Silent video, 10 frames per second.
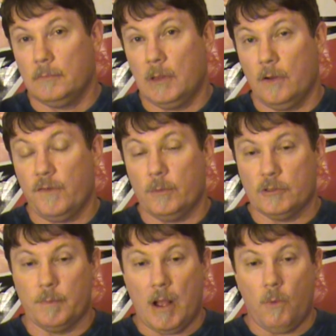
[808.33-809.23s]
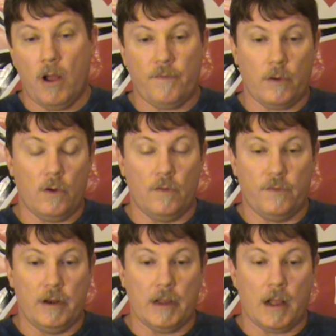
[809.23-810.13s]
If it was my wife or
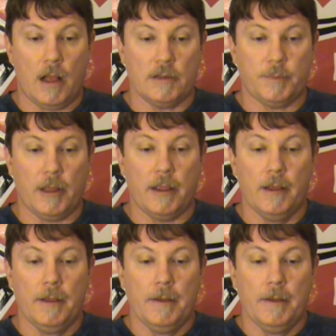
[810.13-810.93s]
girlfriend in cosplay.